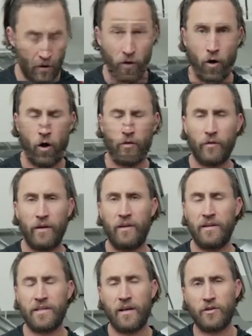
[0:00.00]
All three of
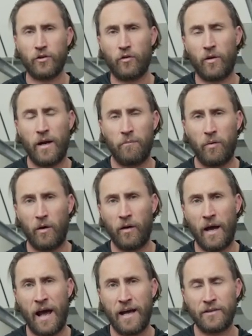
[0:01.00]
these guns are great, but
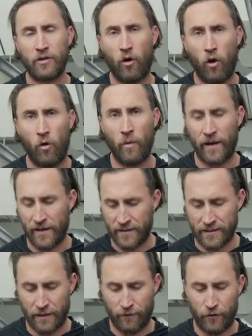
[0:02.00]
as
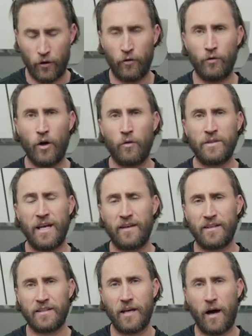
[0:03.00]
always, if you don't take
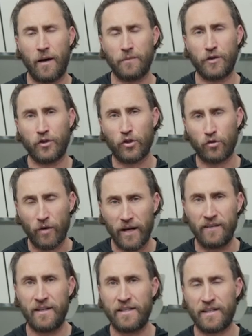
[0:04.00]
the time to
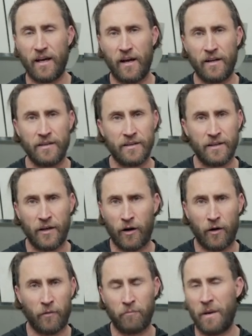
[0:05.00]
train these guns,
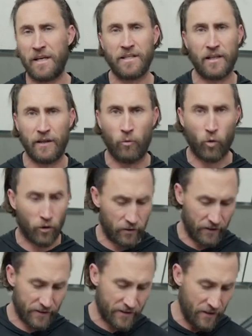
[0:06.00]
they're basically
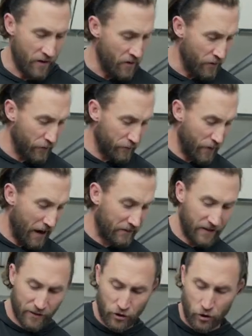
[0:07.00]
worthless. The fact
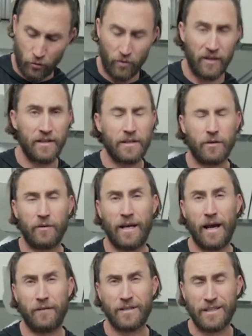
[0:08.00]
that two of these three
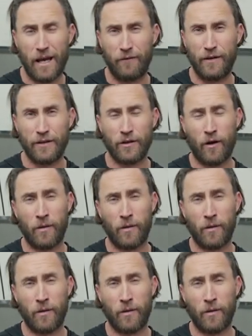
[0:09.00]
have safeties on